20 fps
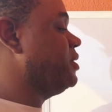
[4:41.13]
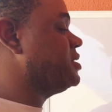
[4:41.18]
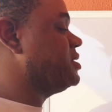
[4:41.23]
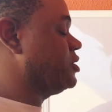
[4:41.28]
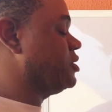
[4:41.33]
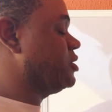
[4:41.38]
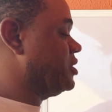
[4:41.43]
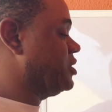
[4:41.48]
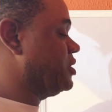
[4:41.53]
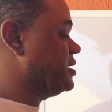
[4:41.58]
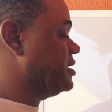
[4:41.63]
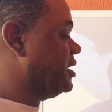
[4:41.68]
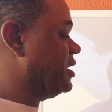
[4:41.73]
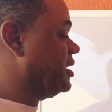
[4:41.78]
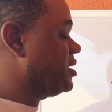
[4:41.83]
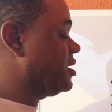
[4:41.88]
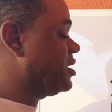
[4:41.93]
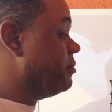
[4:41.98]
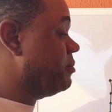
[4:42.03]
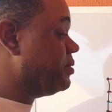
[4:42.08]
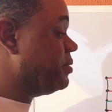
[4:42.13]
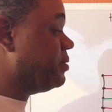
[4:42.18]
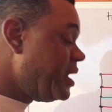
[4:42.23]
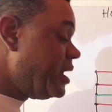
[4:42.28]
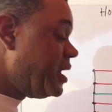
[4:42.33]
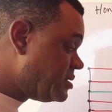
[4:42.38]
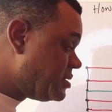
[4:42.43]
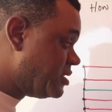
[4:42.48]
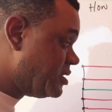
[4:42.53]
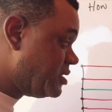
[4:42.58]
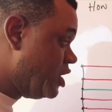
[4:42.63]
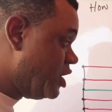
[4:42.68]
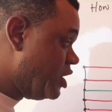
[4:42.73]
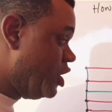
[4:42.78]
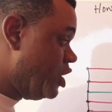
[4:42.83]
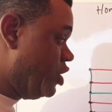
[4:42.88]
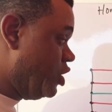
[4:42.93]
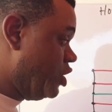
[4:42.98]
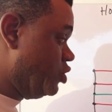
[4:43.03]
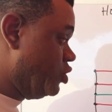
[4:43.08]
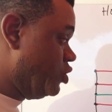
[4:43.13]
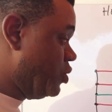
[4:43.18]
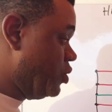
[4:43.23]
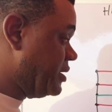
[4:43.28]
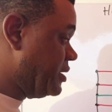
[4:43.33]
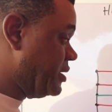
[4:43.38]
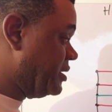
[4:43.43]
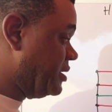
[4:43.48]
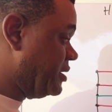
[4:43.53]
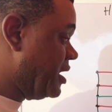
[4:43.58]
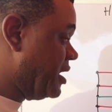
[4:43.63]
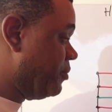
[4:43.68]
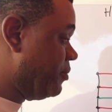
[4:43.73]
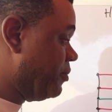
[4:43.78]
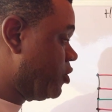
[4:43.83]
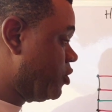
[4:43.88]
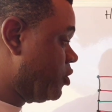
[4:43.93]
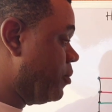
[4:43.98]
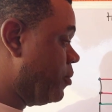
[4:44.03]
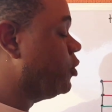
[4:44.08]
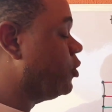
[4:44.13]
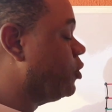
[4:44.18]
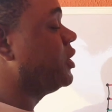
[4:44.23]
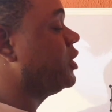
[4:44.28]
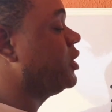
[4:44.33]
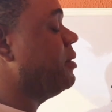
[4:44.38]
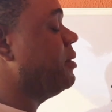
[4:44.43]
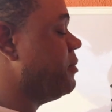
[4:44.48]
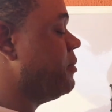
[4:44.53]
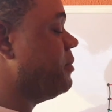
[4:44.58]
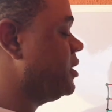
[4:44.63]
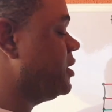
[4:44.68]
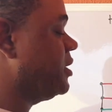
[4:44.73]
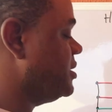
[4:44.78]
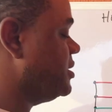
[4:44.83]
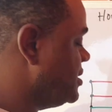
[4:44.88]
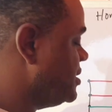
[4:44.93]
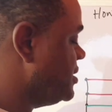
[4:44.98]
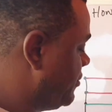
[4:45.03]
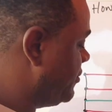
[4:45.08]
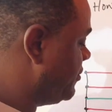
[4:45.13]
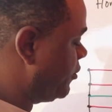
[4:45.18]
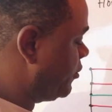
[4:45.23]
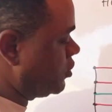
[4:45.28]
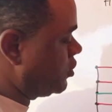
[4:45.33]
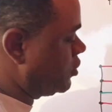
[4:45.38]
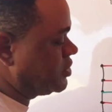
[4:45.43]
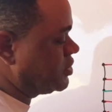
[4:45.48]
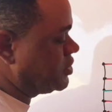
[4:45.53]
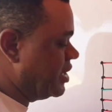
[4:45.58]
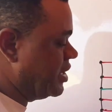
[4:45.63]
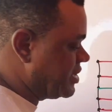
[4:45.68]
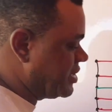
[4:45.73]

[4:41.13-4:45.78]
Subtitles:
should I say complex? Do I say that will be complex? Okay, let me make it easy for us. Let's